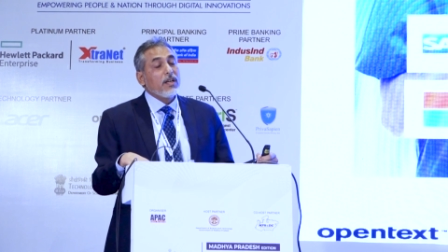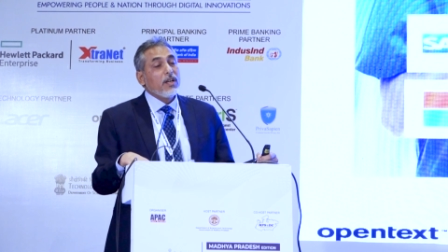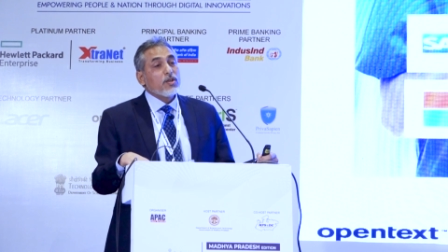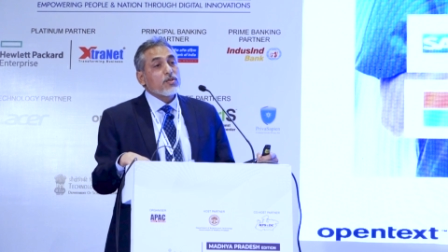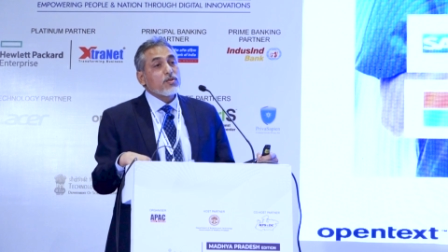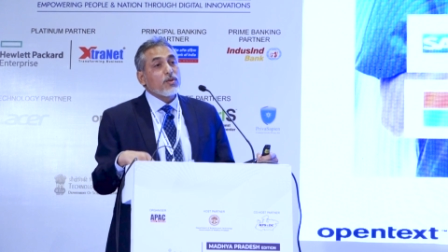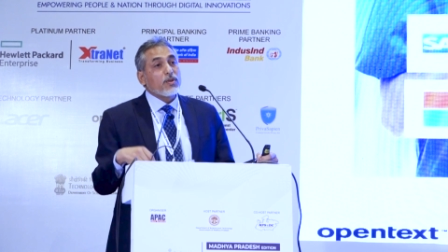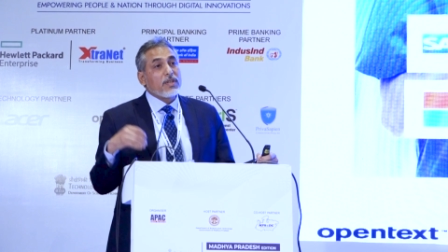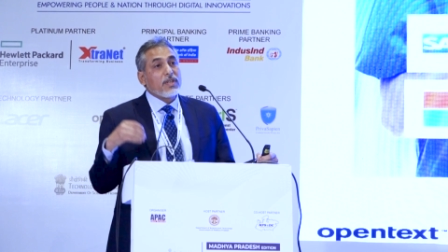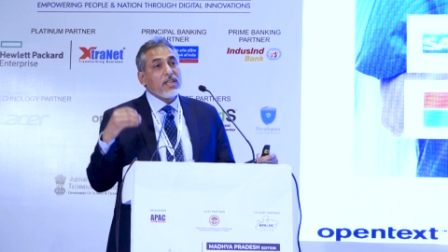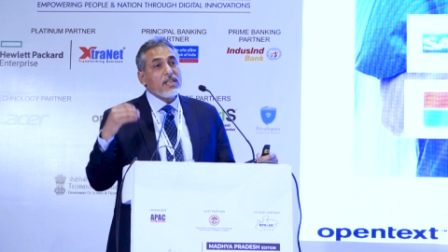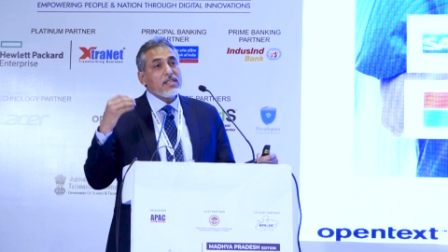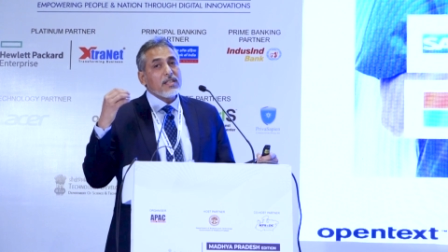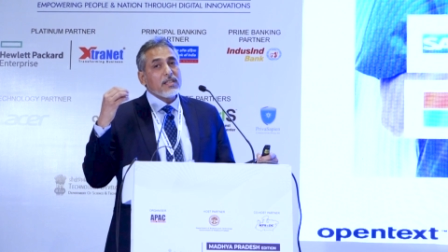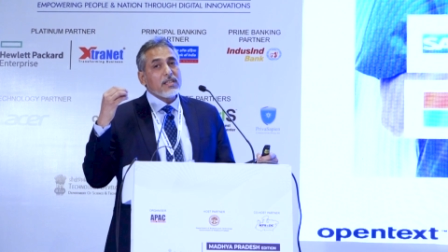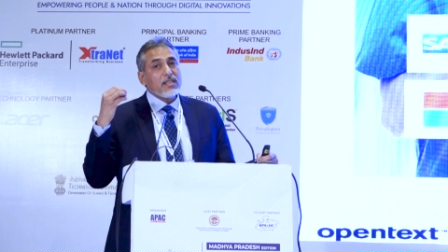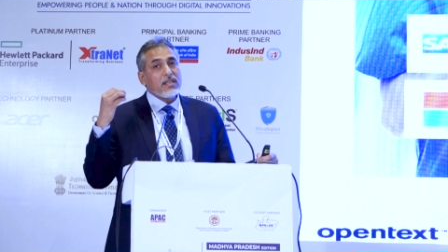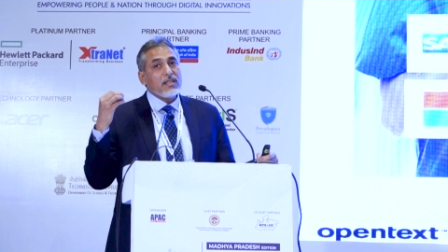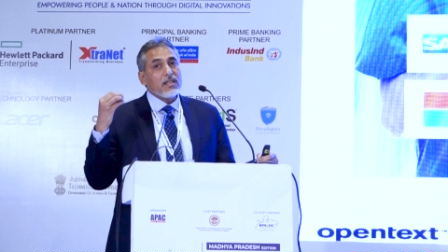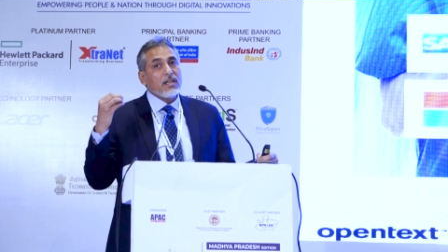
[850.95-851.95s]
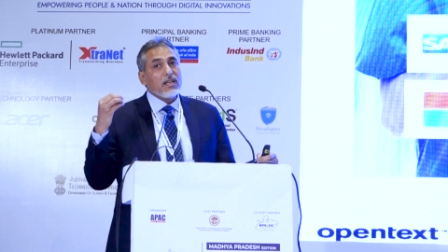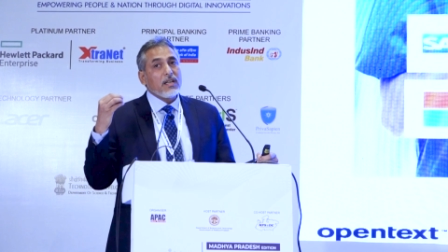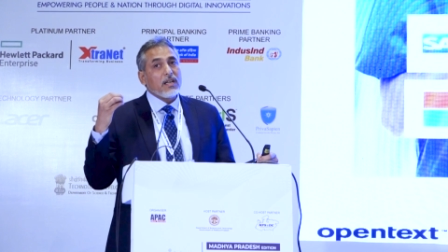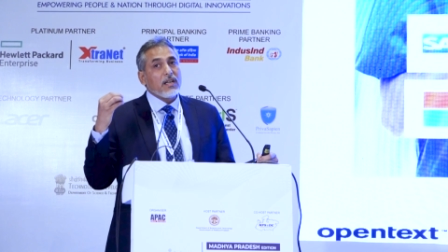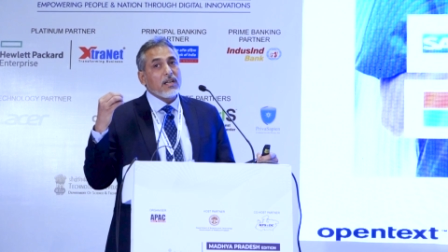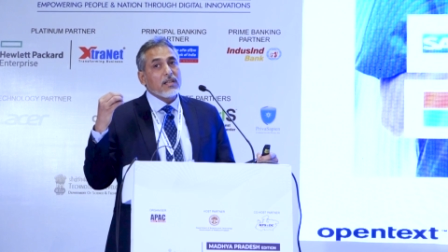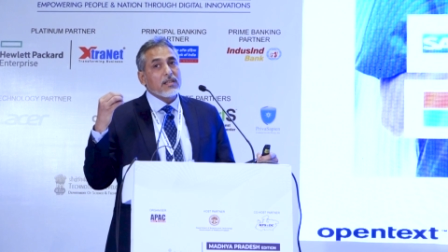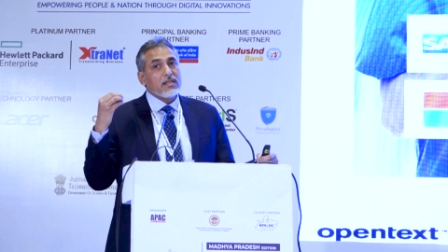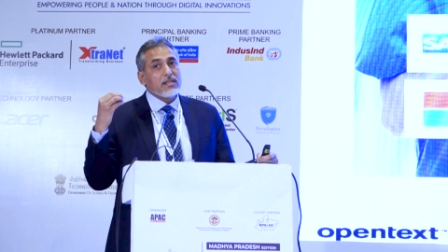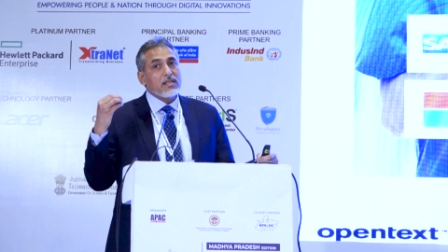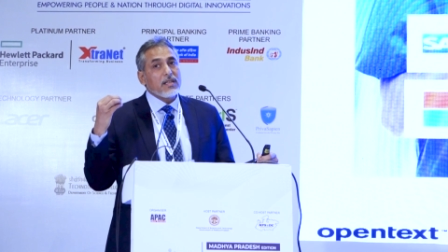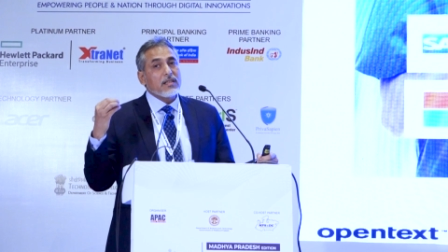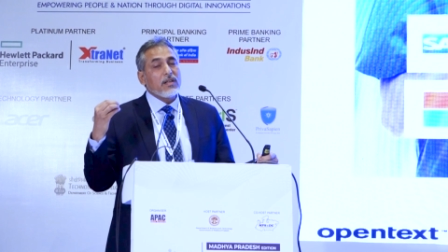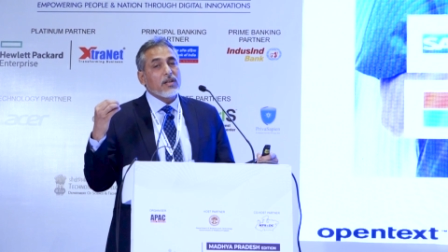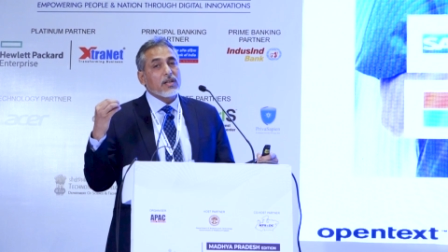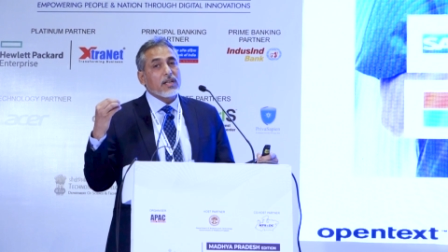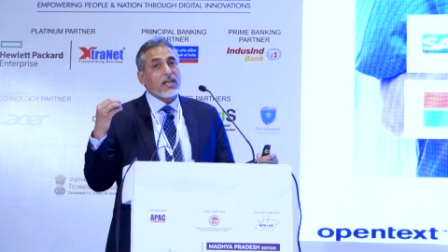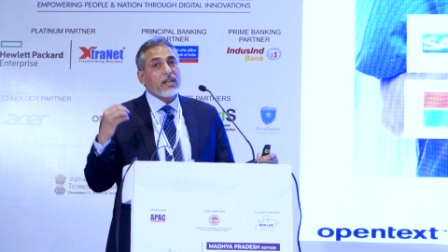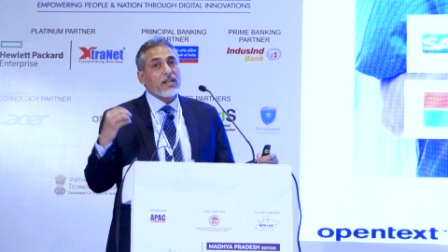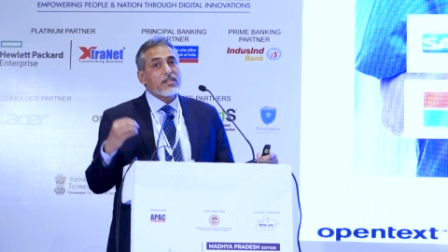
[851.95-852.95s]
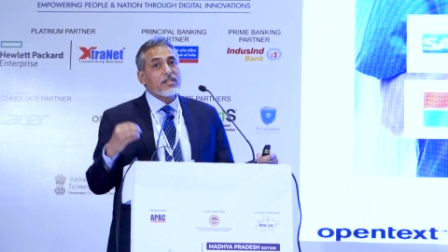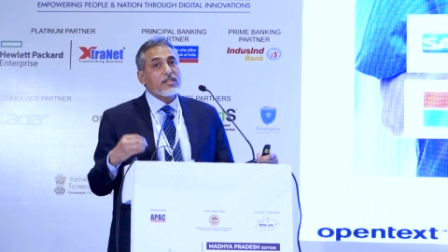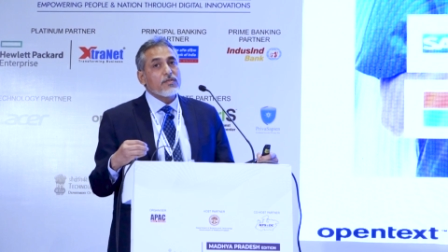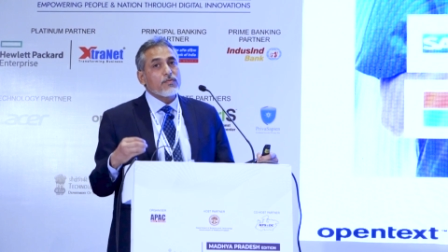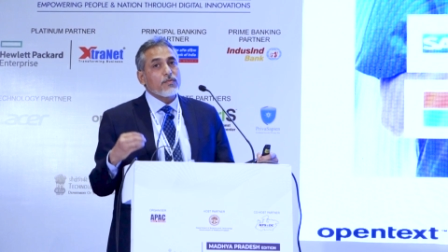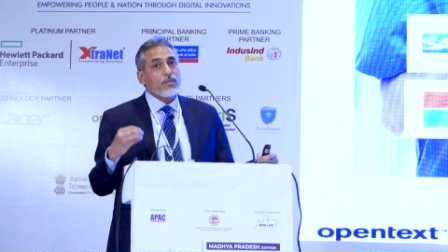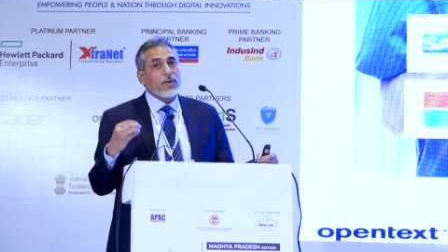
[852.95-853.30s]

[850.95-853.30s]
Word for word: So these are the these are the organizations